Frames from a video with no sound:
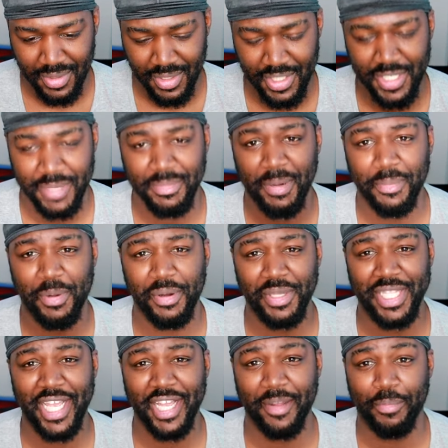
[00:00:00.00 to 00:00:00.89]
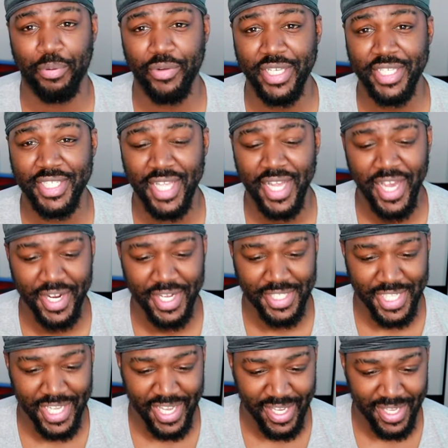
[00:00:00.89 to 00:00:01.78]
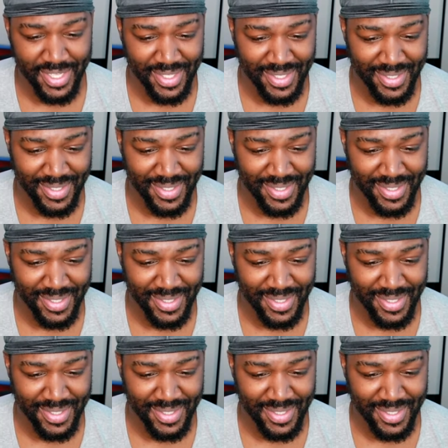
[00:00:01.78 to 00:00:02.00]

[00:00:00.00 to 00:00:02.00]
See my boy that Capri Sun attack.